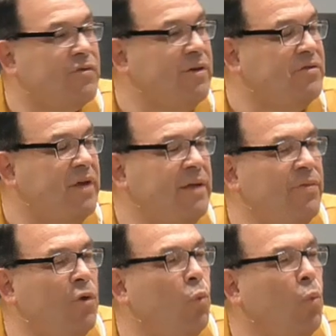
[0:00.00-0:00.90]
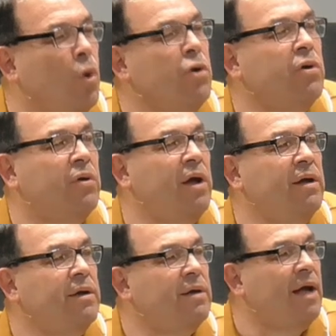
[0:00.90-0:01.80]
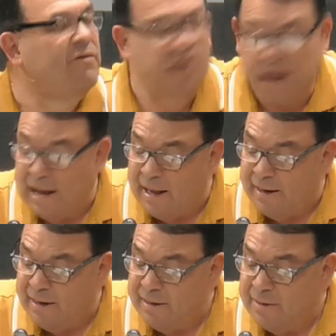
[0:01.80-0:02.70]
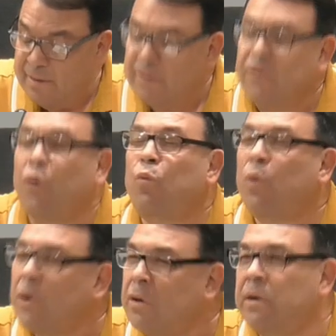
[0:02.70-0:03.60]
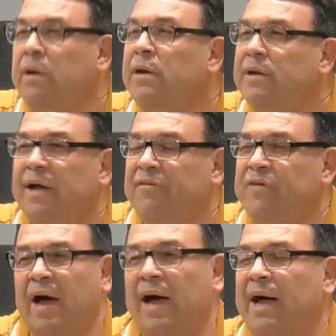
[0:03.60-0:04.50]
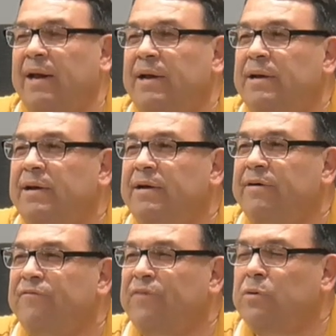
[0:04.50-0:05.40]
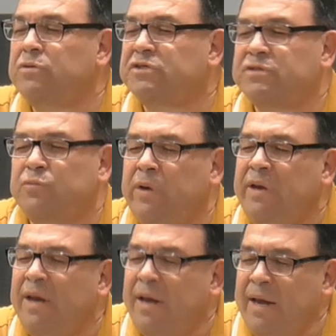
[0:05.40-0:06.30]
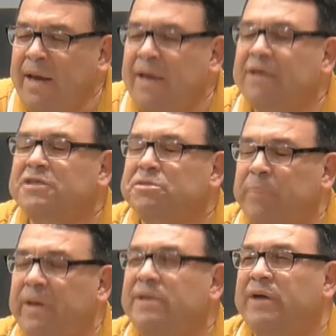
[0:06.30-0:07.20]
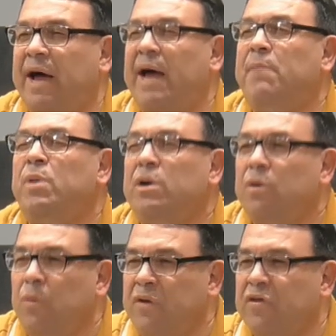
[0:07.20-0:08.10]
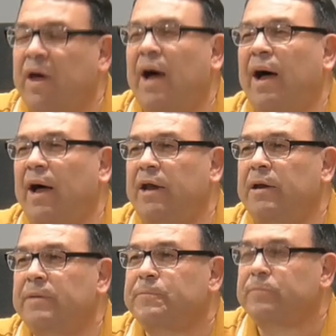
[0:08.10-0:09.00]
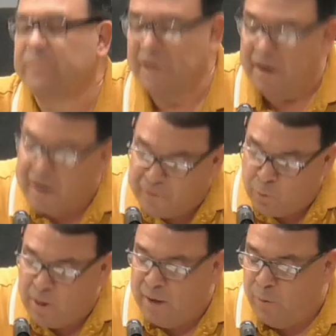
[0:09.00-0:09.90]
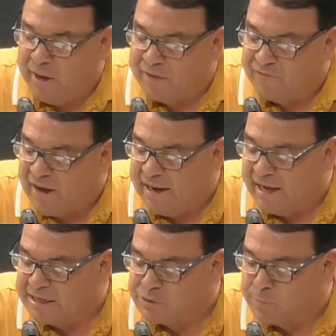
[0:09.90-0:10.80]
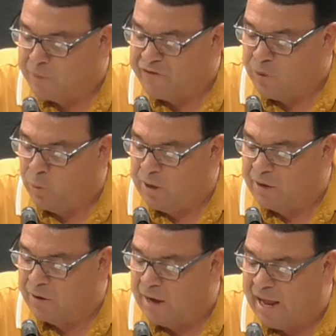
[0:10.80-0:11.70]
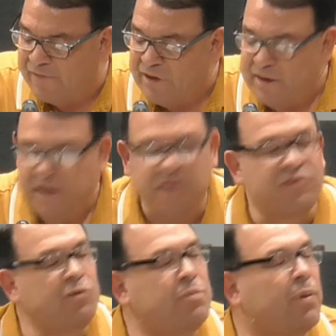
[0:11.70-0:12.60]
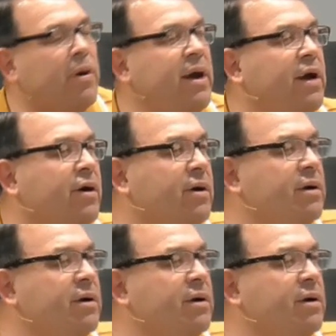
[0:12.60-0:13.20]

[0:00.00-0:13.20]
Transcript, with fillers: is in the Word of God. The Word of God. Folks, we need to spend time with God. Another way we can find God's perfect will in our life is through prayer.